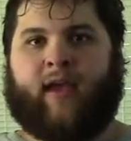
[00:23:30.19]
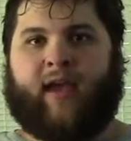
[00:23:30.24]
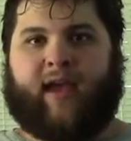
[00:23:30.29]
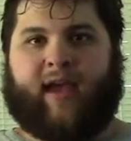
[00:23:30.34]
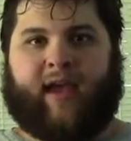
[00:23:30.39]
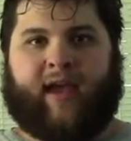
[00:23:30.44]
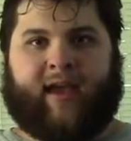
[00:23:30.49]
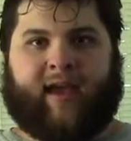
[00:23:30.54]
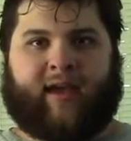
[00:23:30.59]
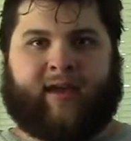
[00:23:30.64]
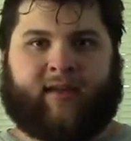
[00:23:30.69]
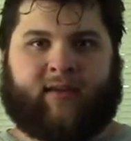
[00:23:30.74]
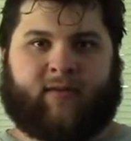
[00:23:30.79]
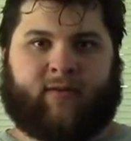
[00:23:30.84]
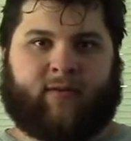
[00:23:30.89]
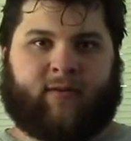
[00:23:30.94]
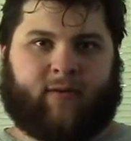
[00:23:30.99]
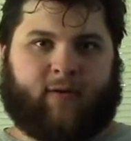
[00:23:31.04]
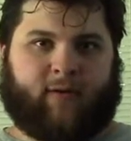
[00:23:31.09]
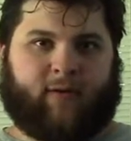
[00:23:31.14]
and
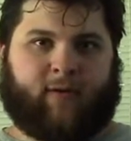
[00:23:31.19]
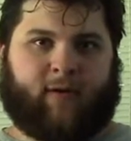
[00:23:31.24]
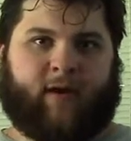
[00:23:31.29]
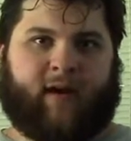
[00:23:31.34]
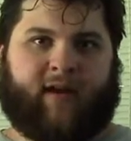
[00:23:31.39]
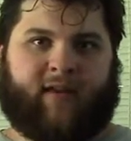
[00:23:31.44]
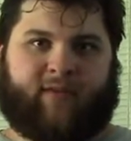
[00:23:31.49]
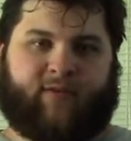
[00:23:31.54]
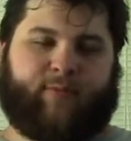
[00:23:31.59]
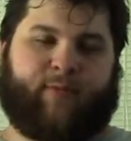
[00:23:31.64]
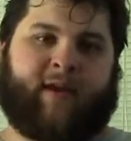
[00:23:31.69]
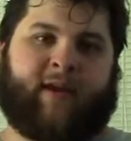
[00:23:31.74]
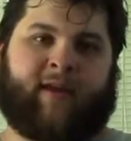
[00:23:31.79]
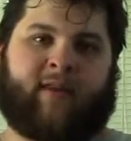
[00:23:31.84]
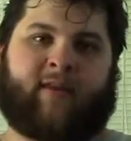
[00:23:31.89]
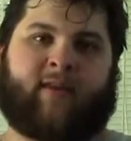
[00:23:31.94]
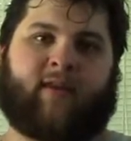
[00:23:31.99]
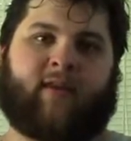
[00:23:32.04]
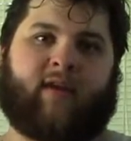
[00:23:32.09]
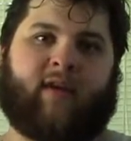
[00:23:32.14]
her
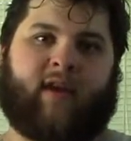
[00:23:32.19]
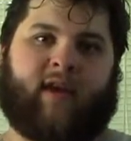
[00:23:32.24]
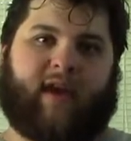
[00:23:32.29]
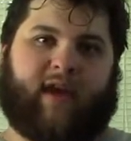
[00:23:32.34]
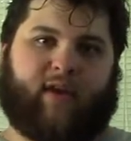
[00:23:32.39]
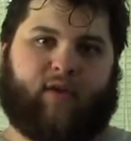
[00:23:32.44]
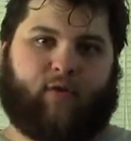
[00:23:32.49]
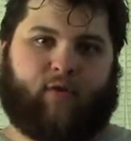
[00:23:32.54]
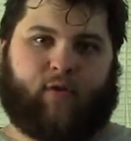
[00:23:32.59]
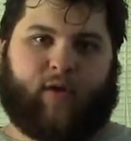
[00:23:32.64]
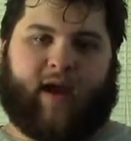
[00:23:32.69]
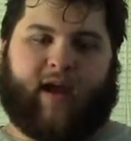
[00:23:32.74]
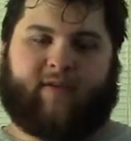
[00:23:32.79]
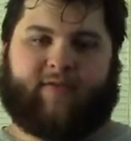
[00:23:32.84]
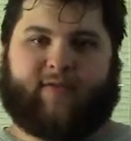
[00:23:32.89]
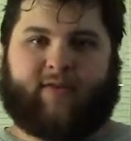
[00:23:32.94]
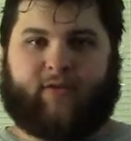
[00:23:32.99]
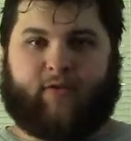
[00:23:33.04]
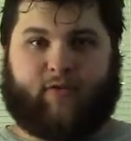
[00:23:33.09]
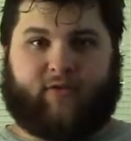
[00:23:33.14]
husband, who
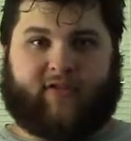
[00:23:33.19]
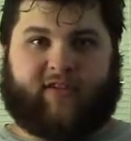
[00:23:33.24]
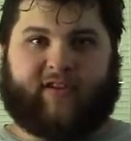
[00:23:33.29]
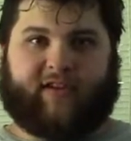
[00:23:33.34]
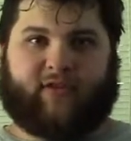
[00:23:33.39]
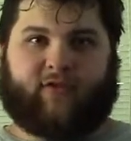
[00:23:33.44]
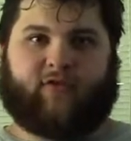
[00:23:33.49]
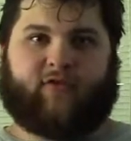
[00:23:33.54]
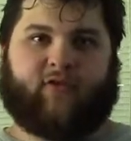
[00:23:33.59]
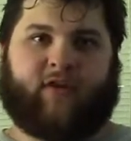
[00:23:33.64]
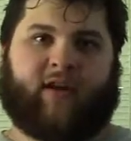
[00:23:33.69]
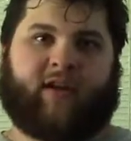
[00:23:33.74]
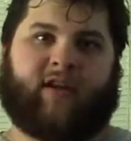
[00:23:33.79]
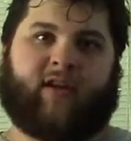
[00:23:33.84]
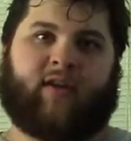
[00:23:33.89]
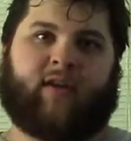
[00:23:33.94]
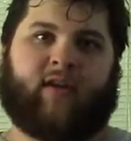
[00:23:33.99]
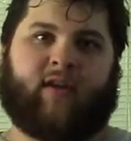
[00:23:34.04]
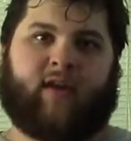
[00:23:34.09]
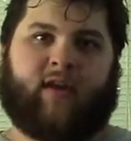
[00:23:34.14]
have two
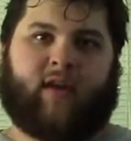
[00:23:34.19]
children,